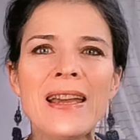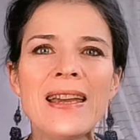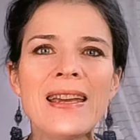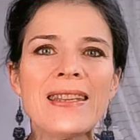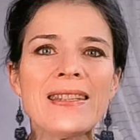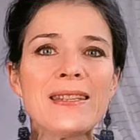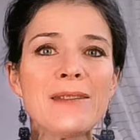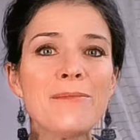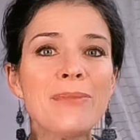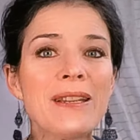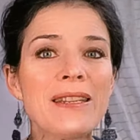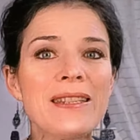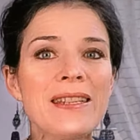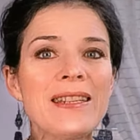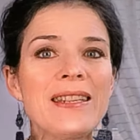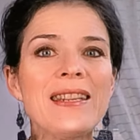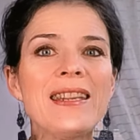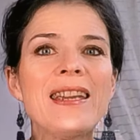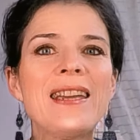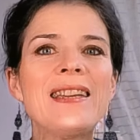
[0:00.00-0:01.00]

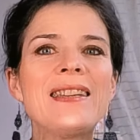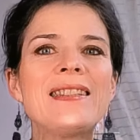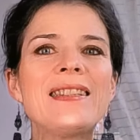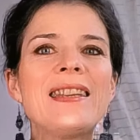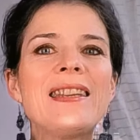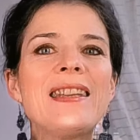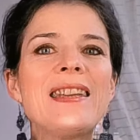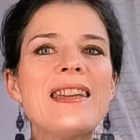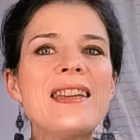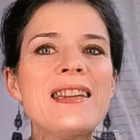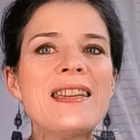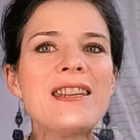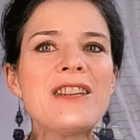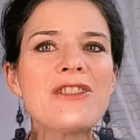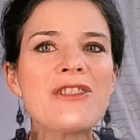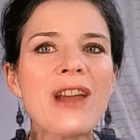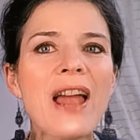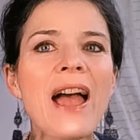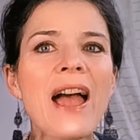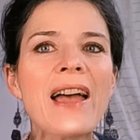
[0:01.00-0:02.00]
Simplicity is an
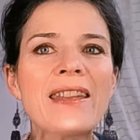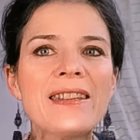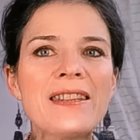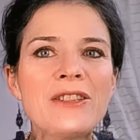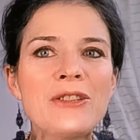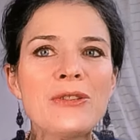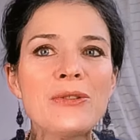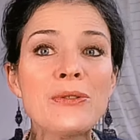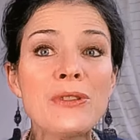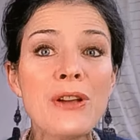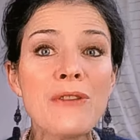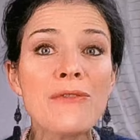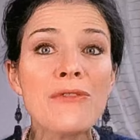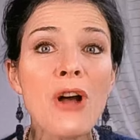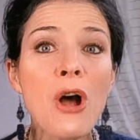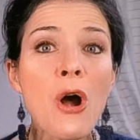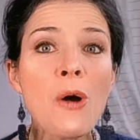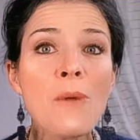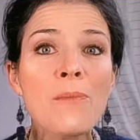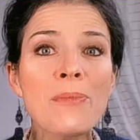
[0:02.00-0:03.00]
inner attitude of
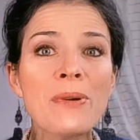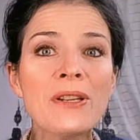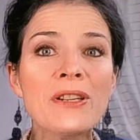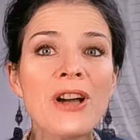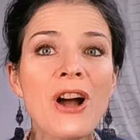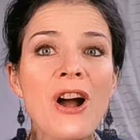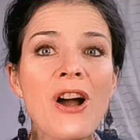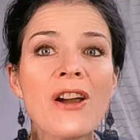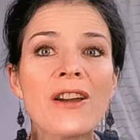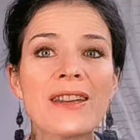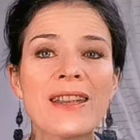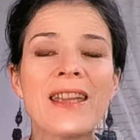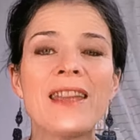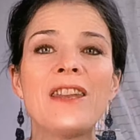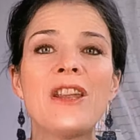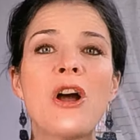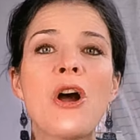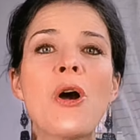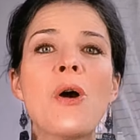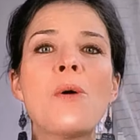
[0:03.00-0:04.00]
open heart
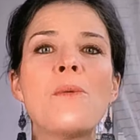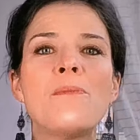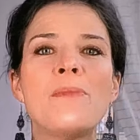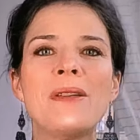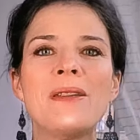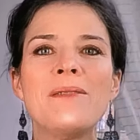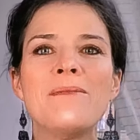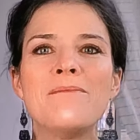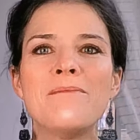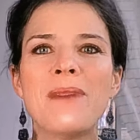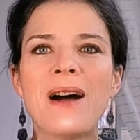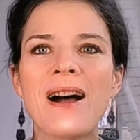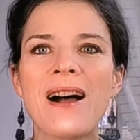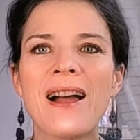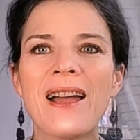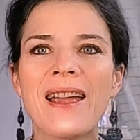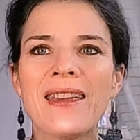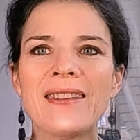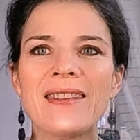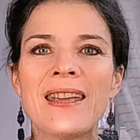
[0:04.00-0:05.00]
and open
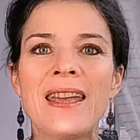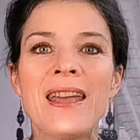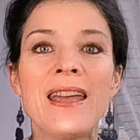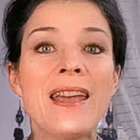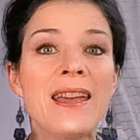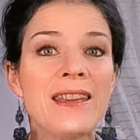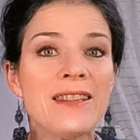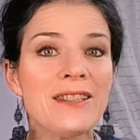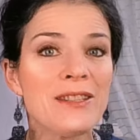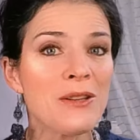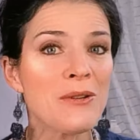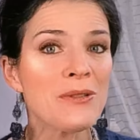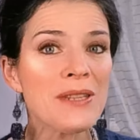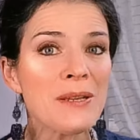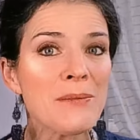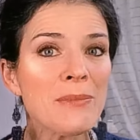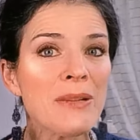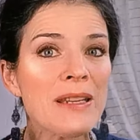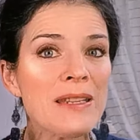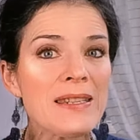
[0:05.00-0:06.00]
mind. So
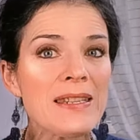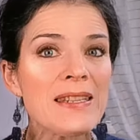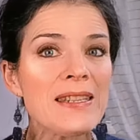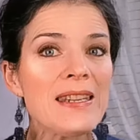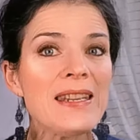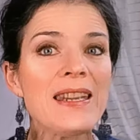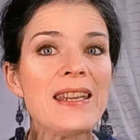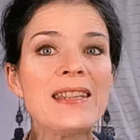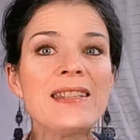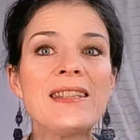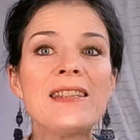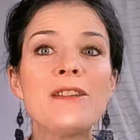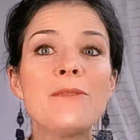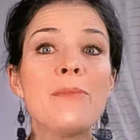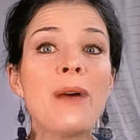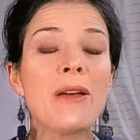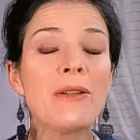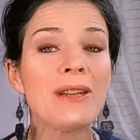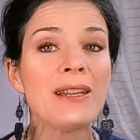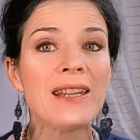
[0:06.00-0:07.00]
simplicity isn't
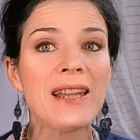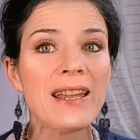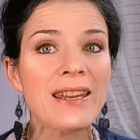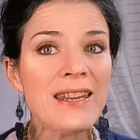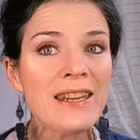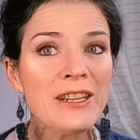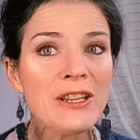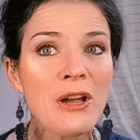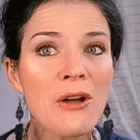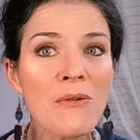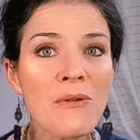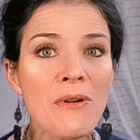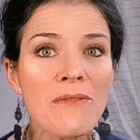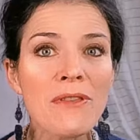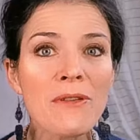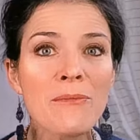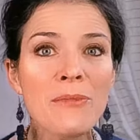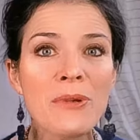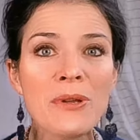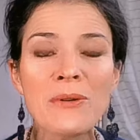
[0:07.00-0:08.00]
about letting go of
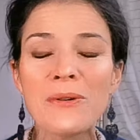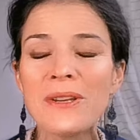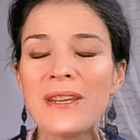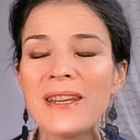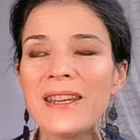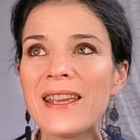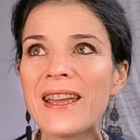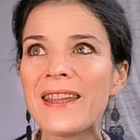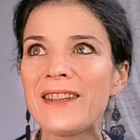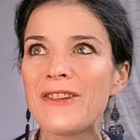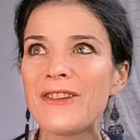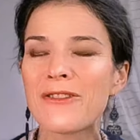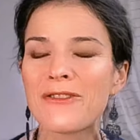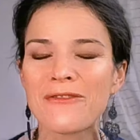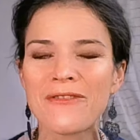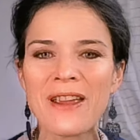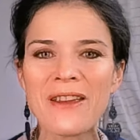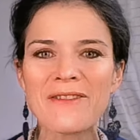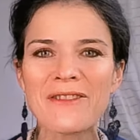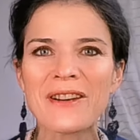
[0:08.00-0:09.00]
the beauty and your
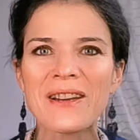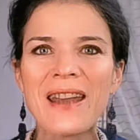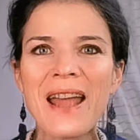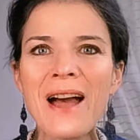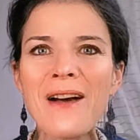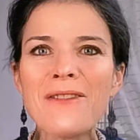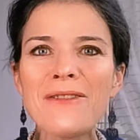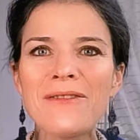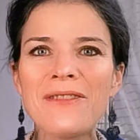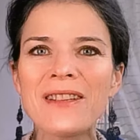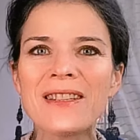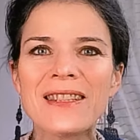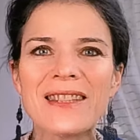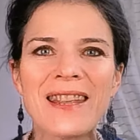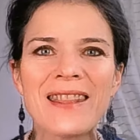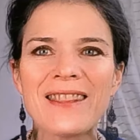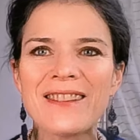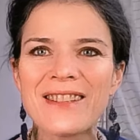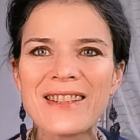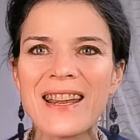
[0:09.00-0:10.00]
favorite outfits
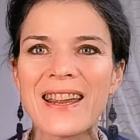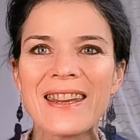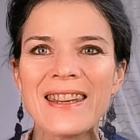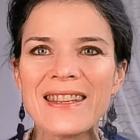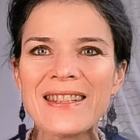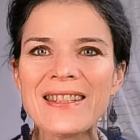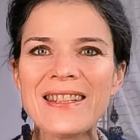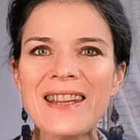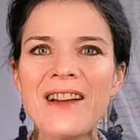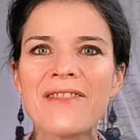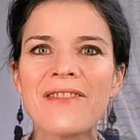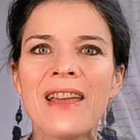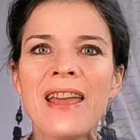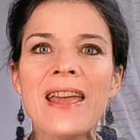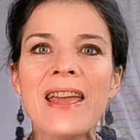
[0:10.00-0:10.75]
and the shiny stuff.